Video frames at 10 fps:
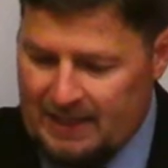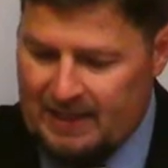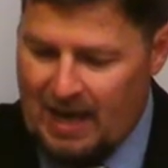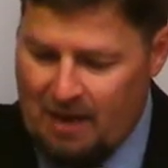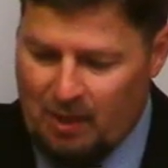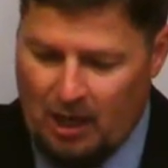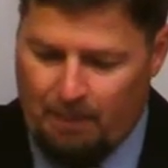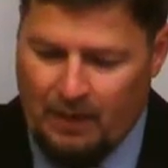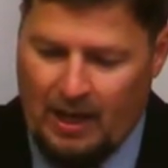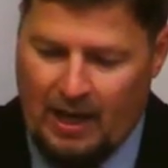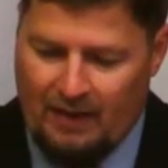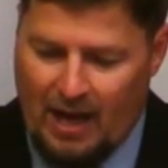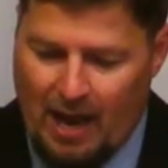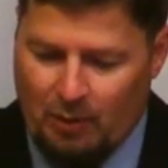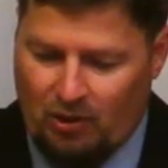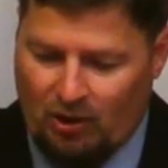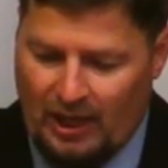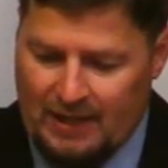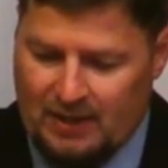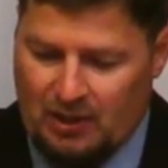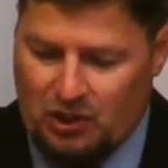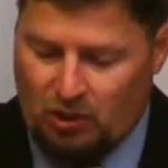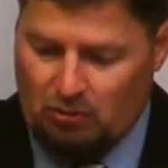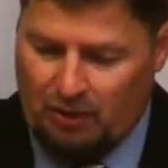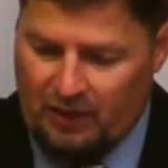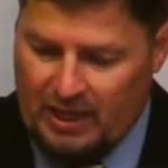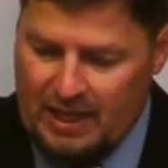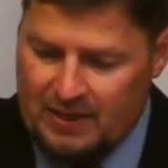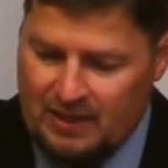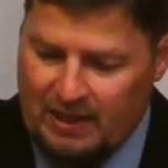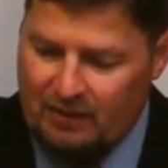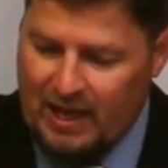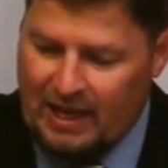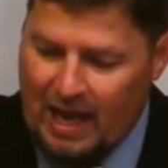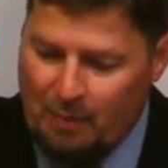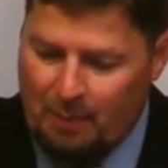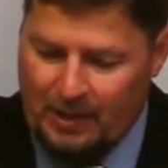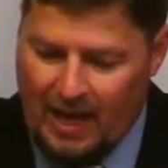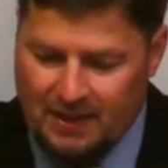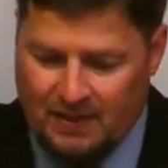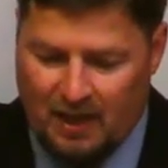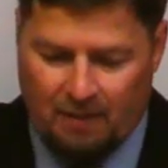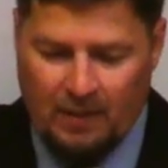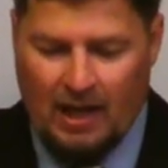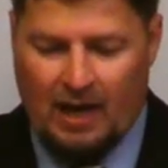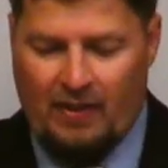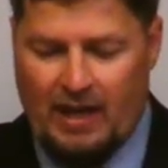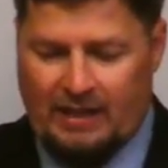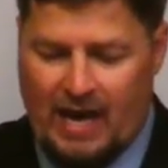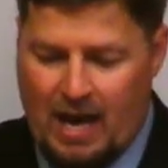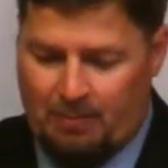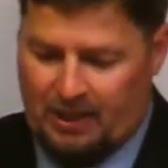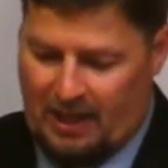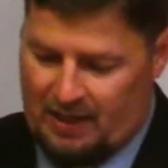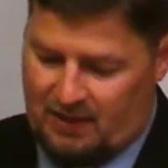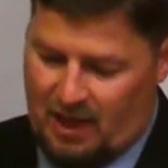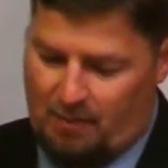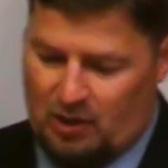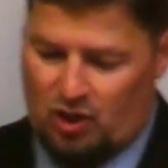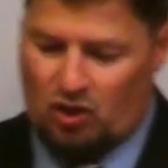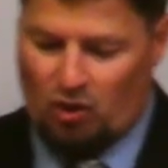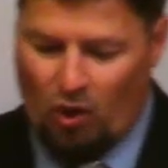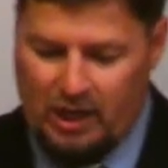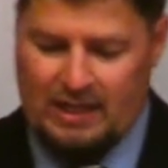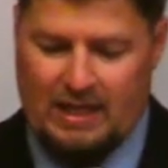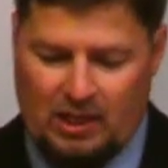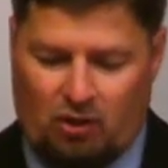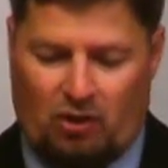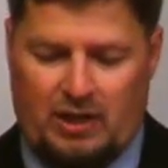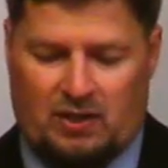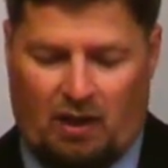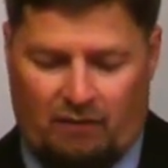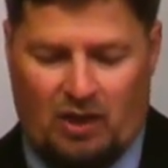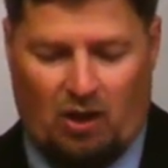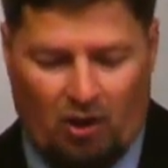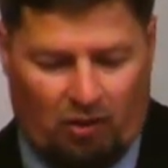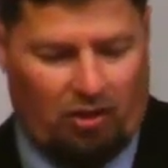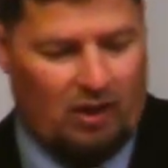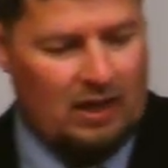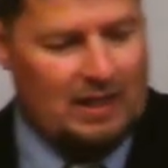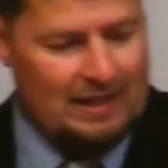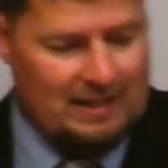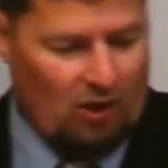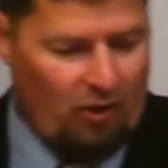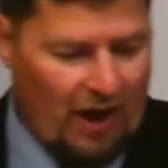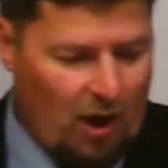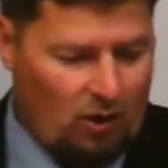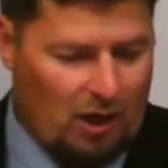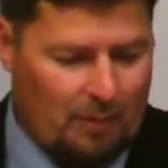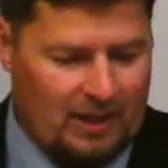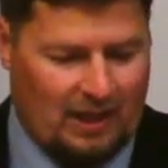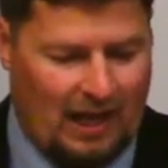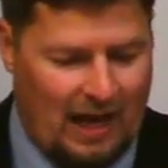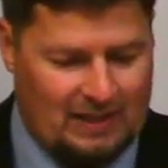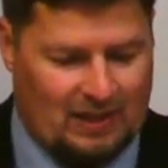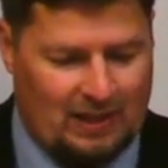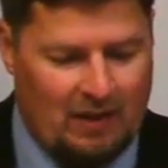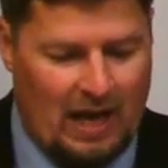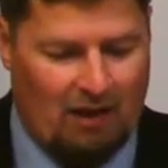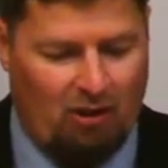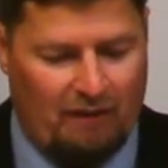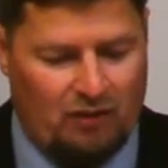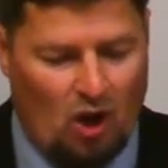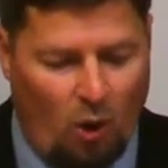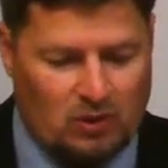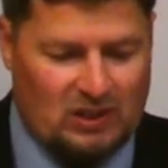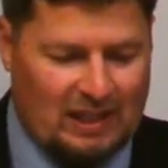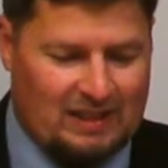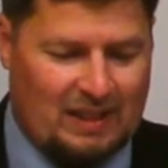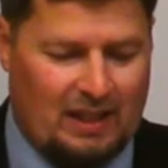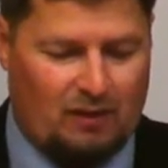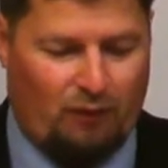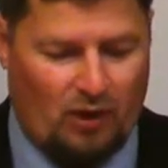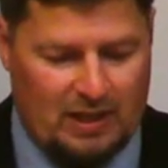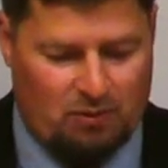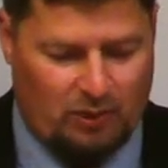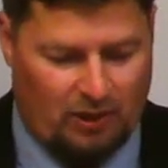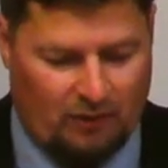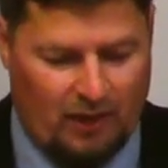came up, and the Amalekites, and the children of the east, even they came up against them, and they encamped against them, and destroyed the increase of the earth till thou come unto Gaza, and left no sustenance for Israel,